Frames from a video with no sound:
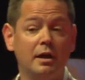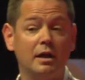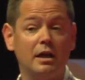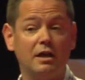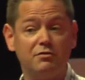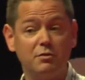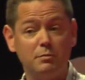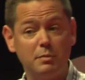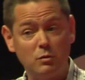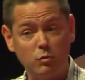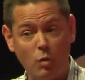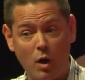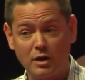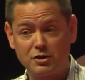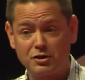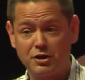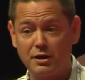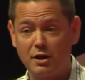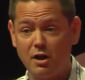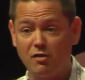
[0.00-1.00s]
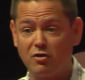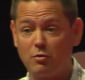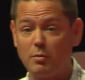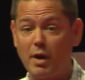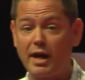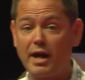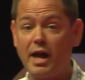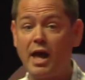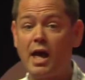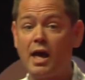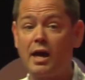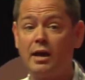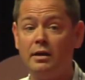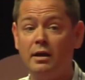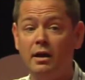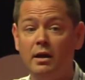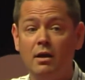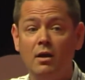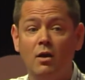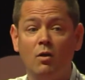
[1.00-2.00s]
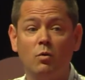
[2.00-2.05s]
And if you've been watching over my head,